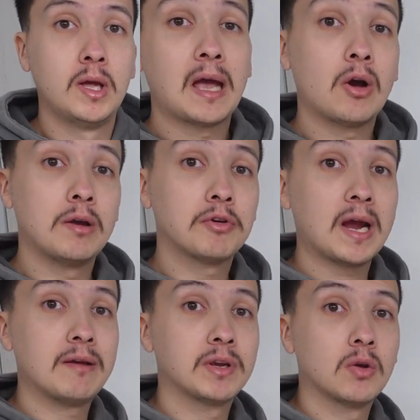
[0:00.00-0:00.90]
However,
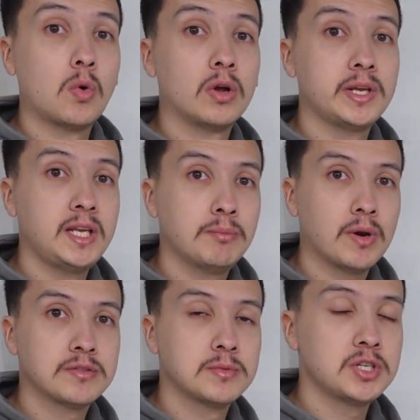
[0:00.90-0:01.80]
having a quality heat
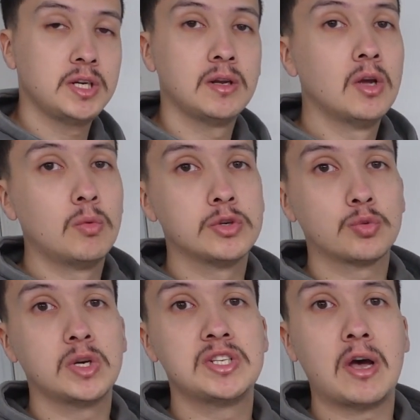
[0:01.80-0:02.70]
press machine which
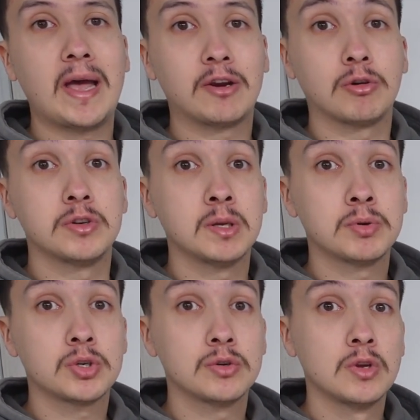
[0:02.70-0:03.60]
reads out accurate
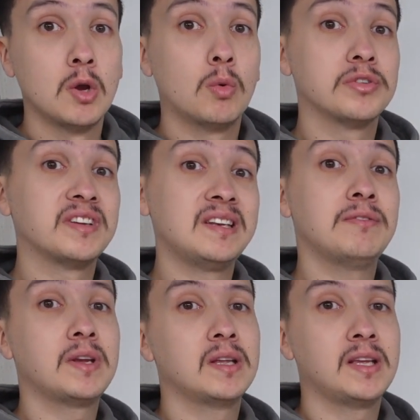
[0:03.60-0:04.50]
temperatures will
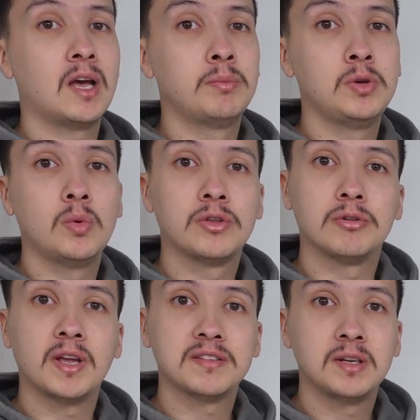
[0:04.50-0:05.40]
significantly help you with your
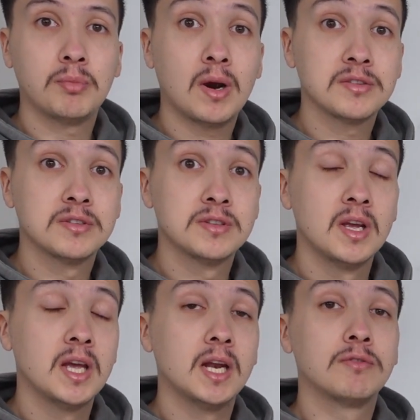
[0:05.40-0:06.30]
testing process,
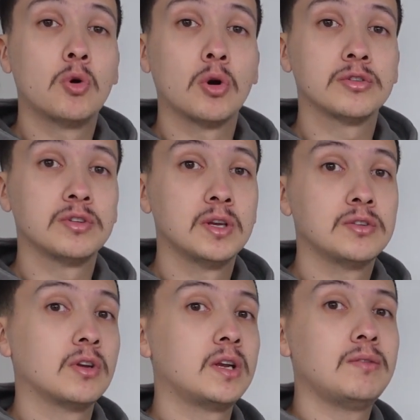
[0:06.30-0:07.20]
and of course
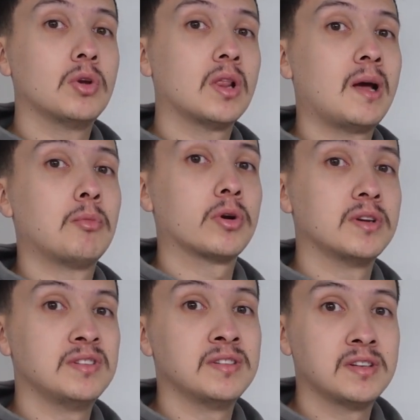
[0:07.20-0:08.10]
is going to give you a lot more
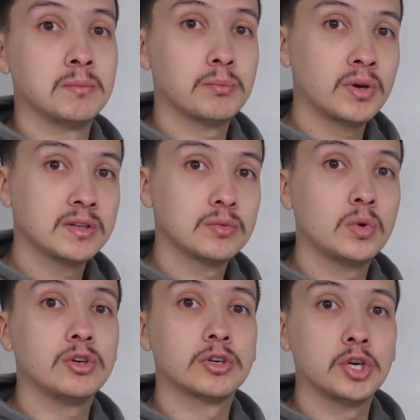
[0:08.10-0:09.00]
consistent prints
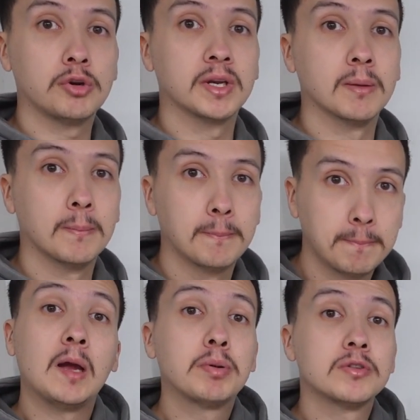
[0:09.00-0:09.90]
when you're curing them.
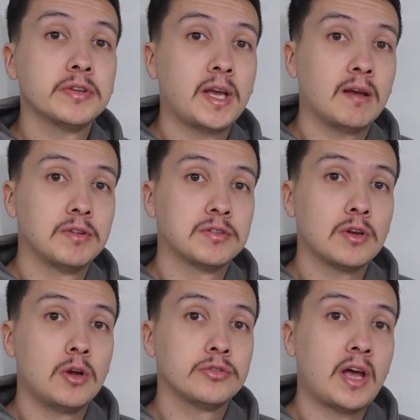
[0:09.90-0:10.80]
I personally have the
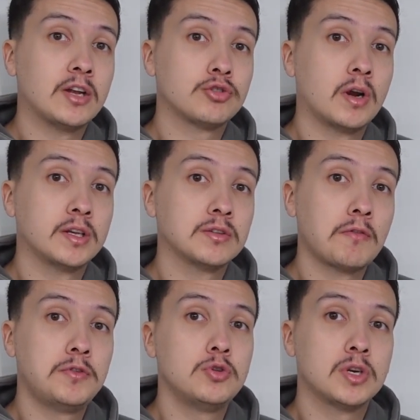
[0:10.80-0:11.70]
Stahl's Hotronix
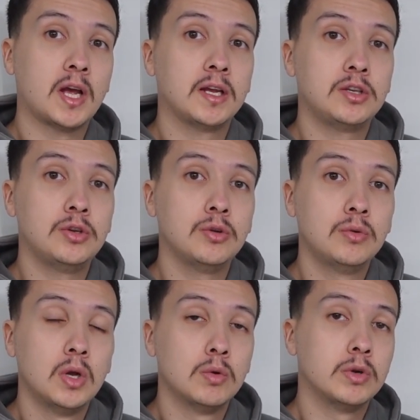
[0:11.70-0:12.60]
Fusion
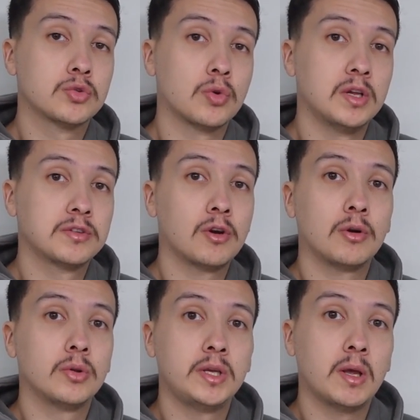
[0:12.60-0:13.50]
IQ, which runs
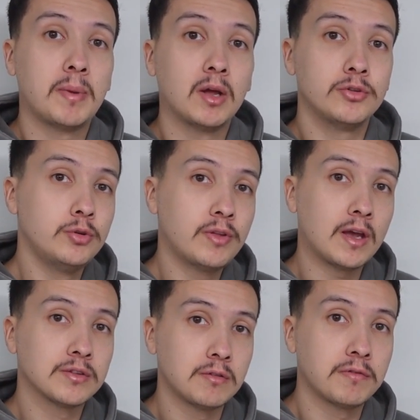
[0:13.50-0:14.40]
currently about
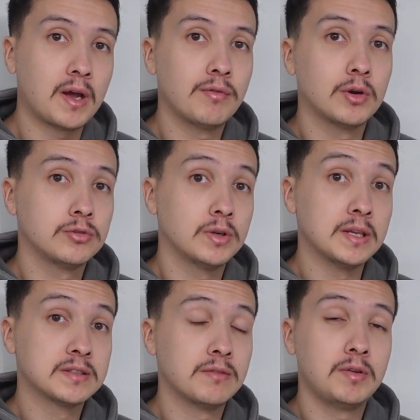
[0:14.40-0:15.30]

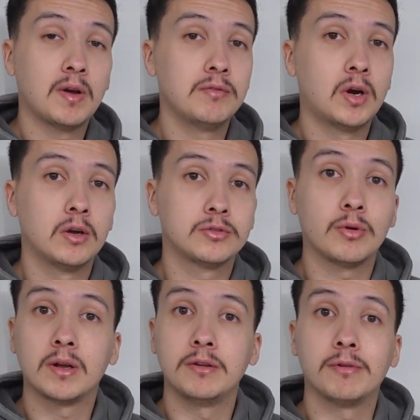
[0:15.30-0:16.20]
$2,575
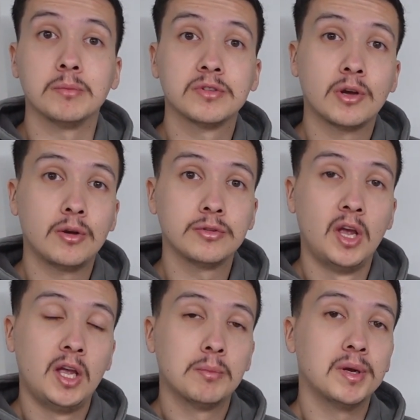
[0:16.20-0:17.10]
directly from Stahl's,
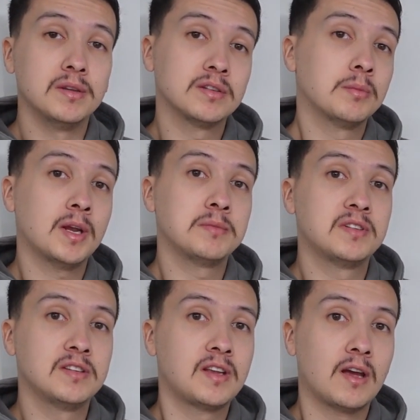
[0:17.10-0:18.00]
but is sometimes
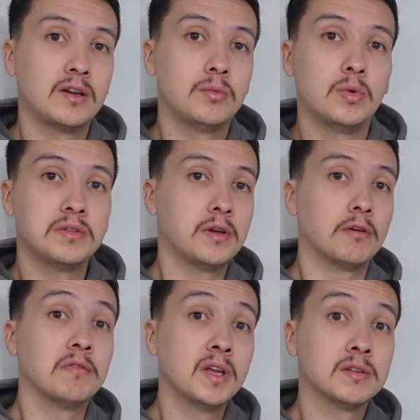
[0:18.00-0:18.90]
discounted with their
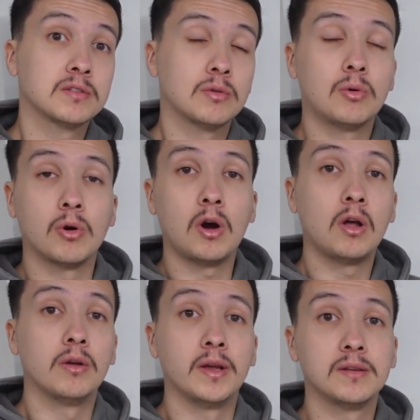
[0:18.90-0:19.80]
events or
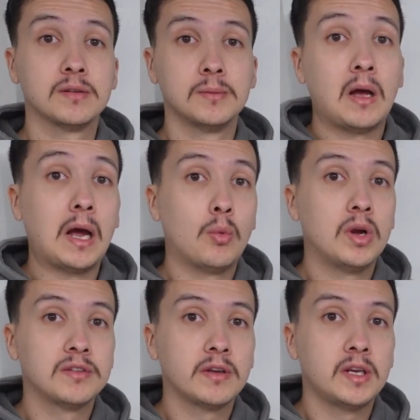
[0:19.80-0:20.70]
holidays. I
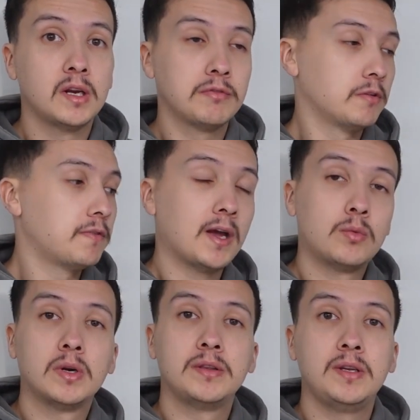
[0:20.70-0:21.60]
was lucky enough to
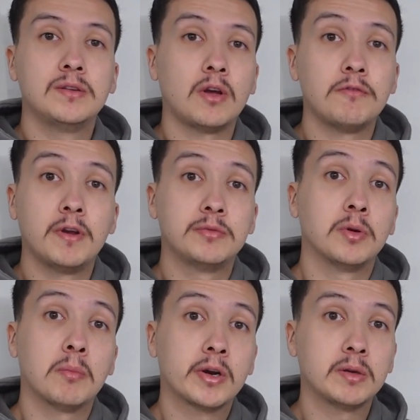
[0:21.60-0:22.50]
find one of these on
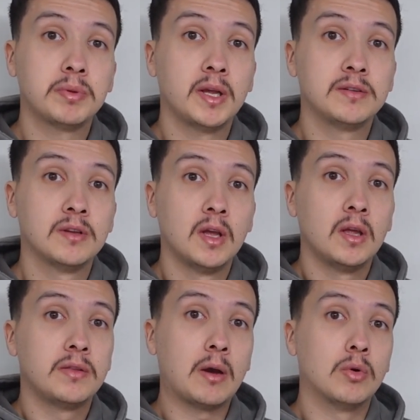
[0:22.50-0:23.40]
Facebook Marketplace
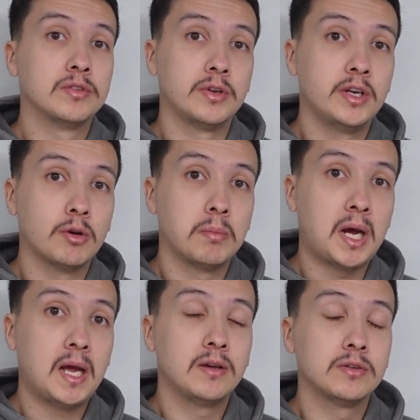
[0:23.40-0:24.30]
that was
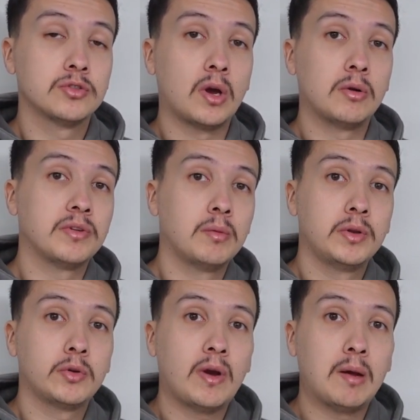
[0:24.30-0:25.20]
nearby, so I was able
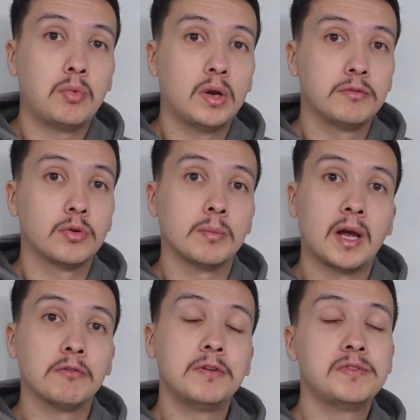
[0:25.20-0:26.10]
to grab one for
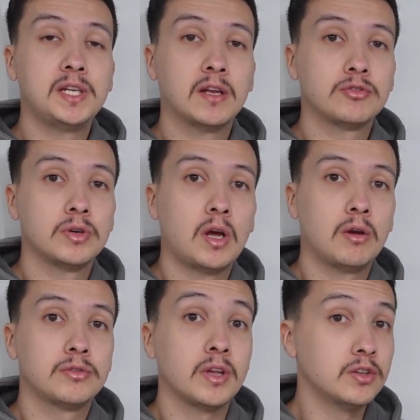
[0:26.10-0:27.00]
about
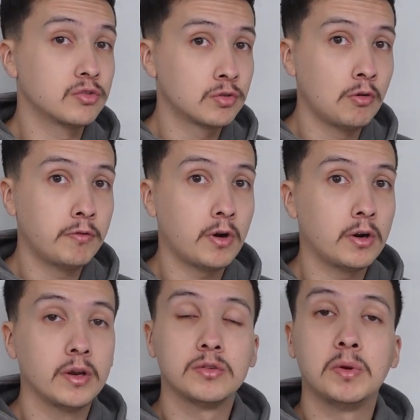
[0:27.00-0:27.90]
$1,500, and so
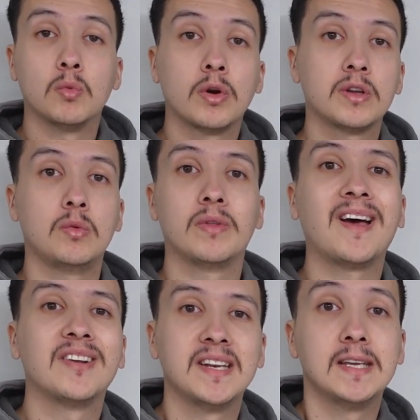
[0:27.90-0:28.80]
far it's been working
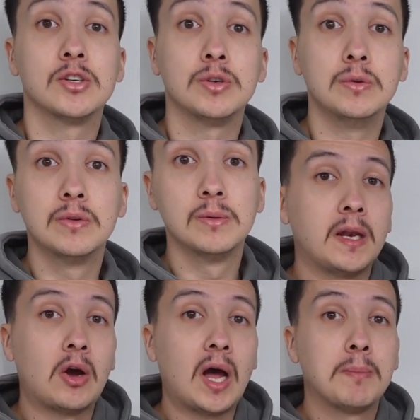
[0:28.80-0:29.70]
without any issues.
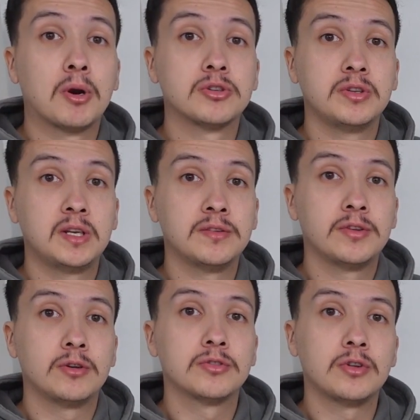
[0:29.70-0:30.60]
Now I personally
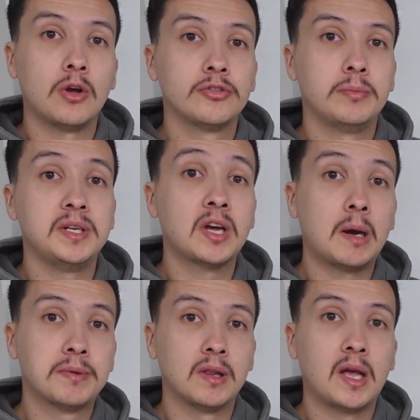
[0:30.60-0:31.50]
consider Stahl's to be
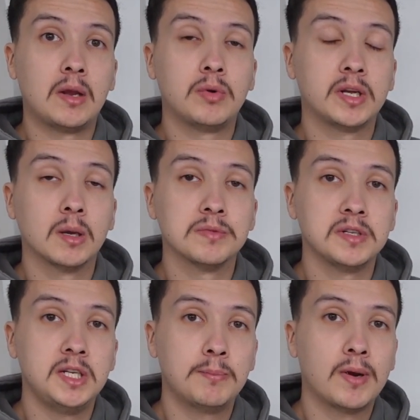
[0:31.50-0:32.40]
top of the line when it comes to
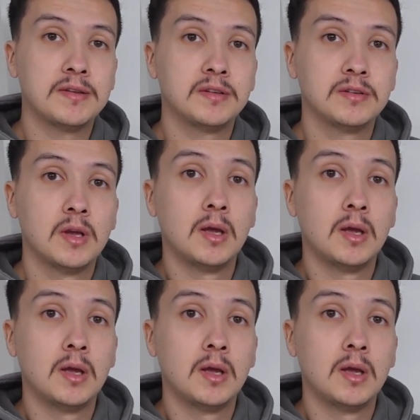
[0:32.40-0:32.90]
heat presses.